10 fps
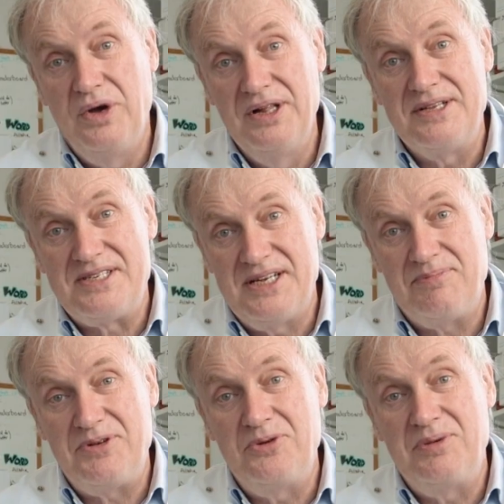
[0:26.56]
will
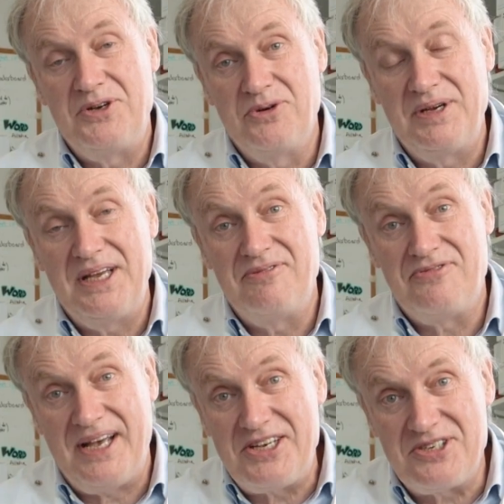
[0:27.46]
stop you becoming
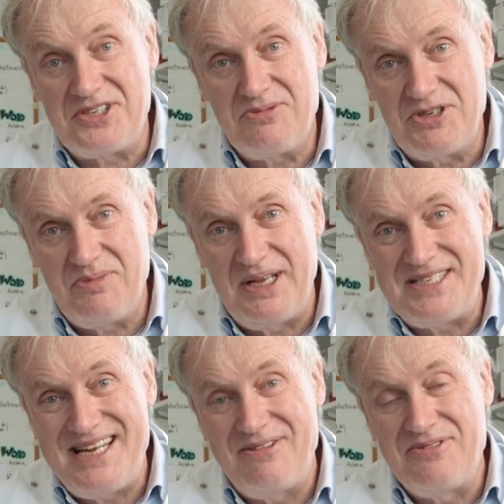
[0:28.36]
infectious, which
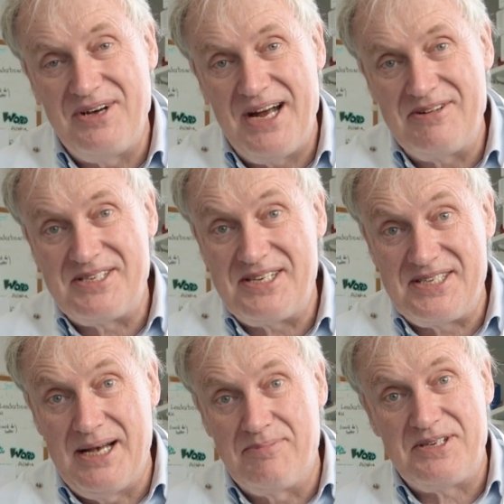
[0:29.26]
means now the virus
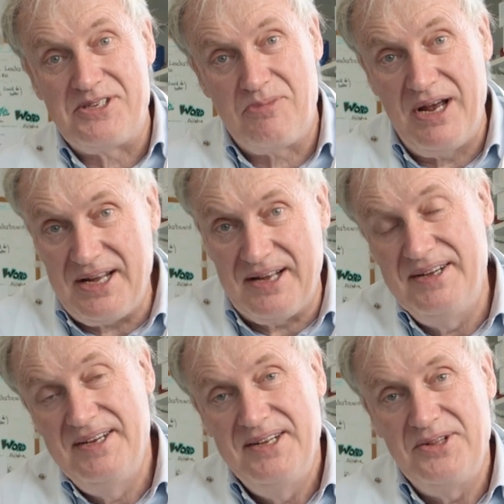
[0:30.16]
stops spreading.
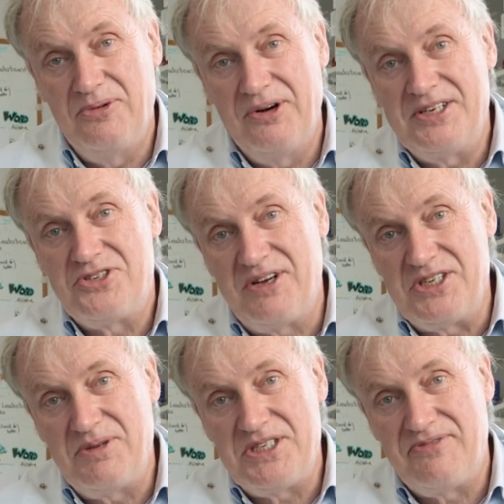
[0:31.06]
The word is
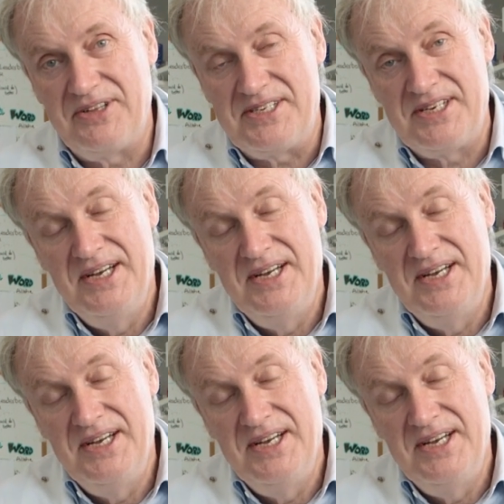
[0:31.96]
transmission for this.